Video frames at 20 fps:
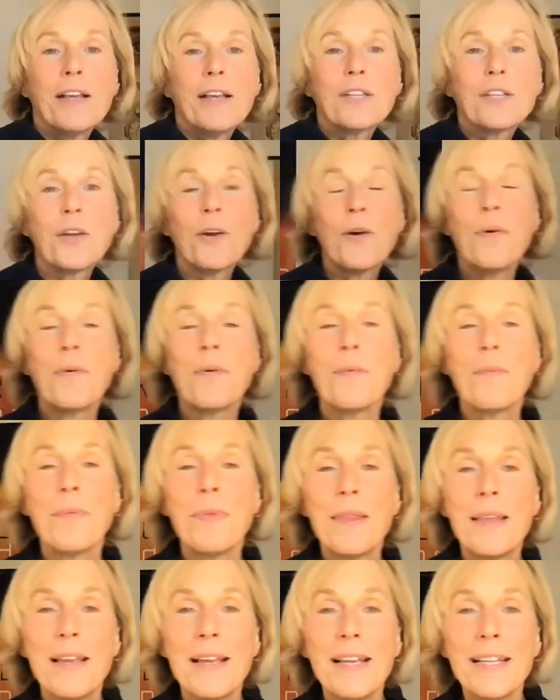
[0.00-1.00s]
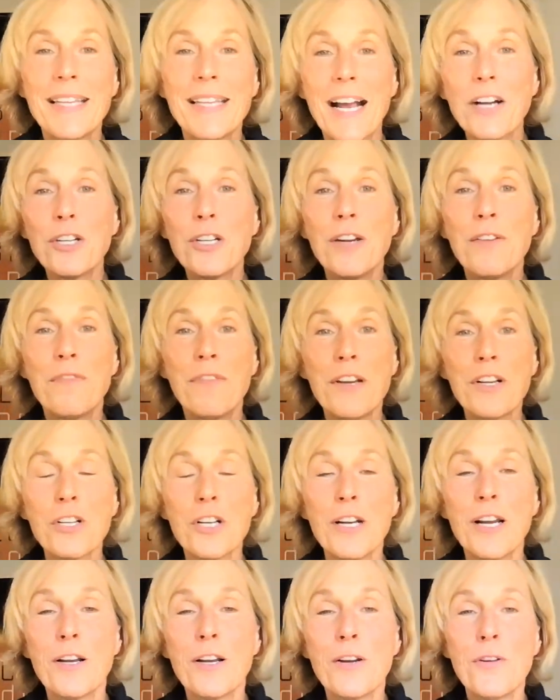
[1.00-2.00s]
So it's actually a
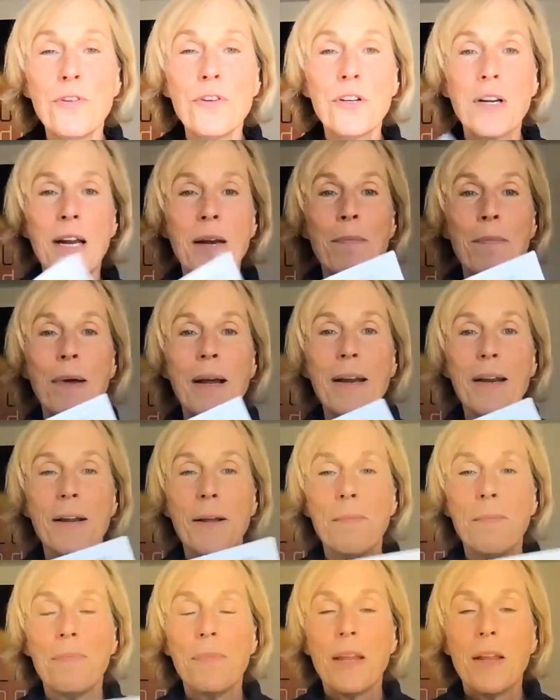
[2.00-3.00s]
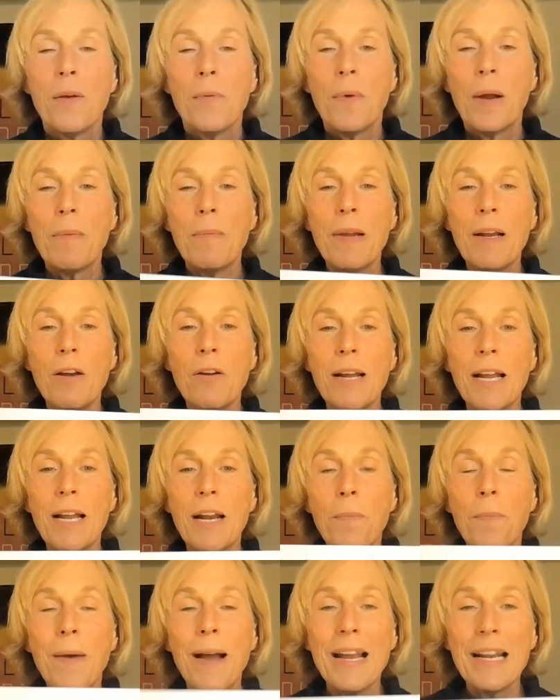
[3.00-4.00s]
visual illusion, but when we look
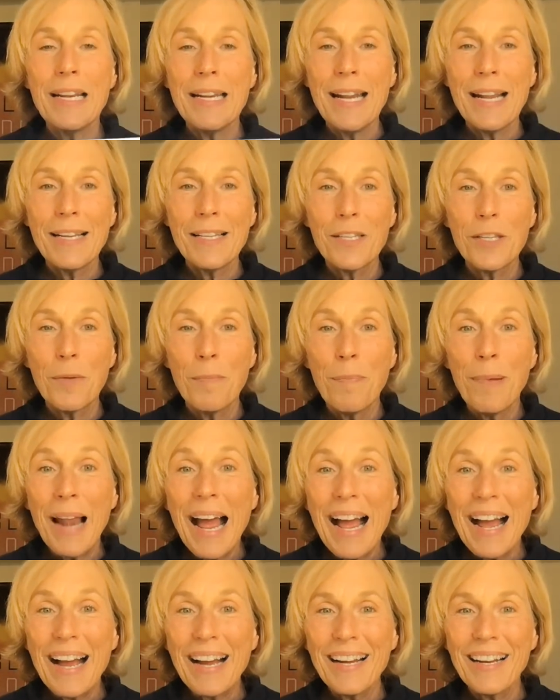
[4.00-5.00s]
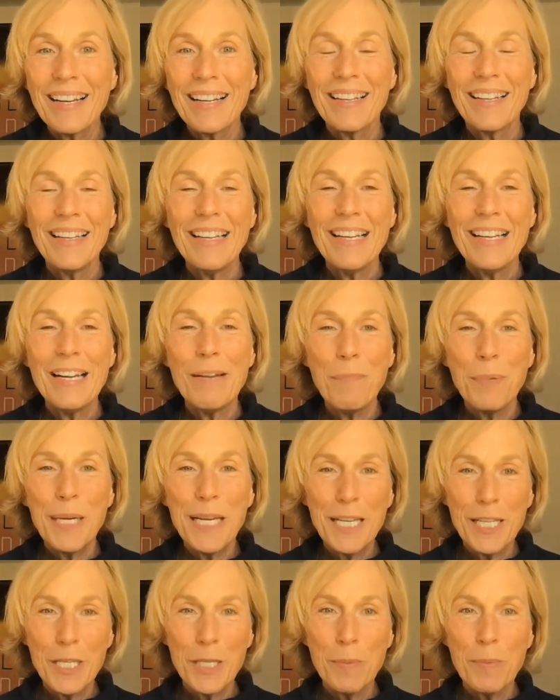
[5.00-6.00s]
at white next to black, it
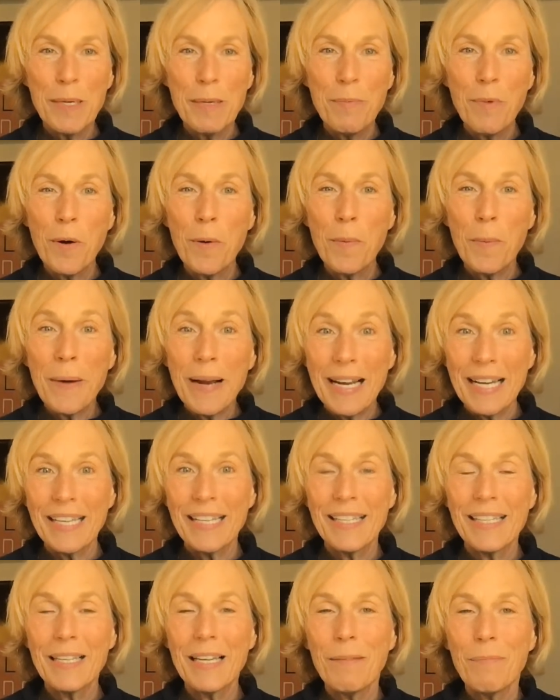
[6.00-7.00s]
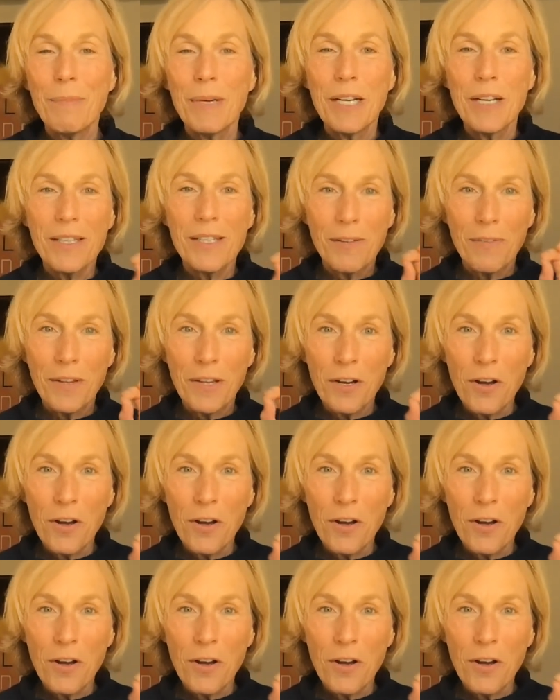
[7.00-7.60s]
appears to be more white because of the